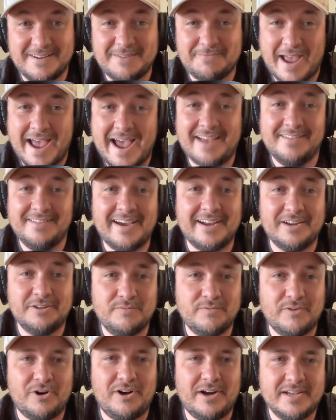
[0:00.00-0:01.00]
add that
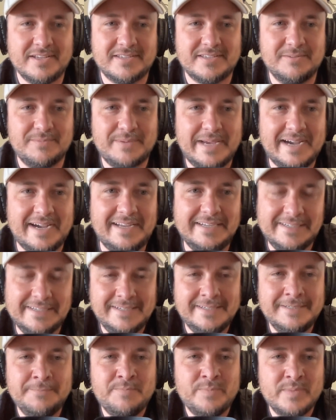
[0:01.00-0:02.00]
advice about
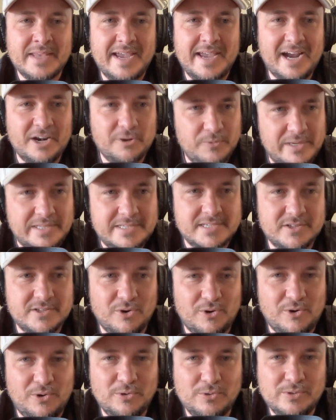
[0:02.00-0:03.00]
how to
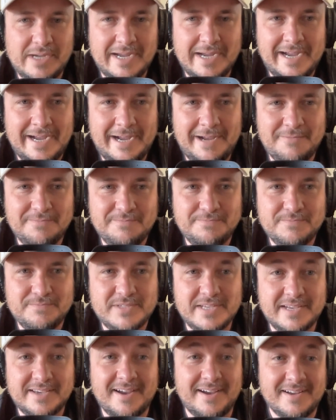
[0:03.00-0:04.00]
install
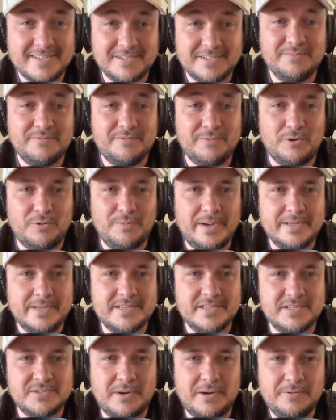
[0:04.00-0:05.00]
to custom
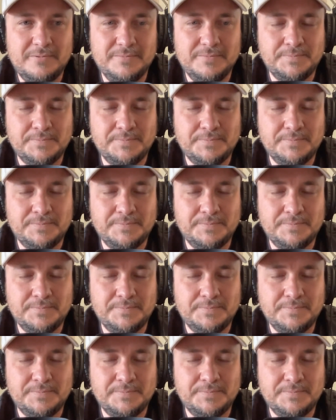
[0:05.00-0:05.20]
formats as well.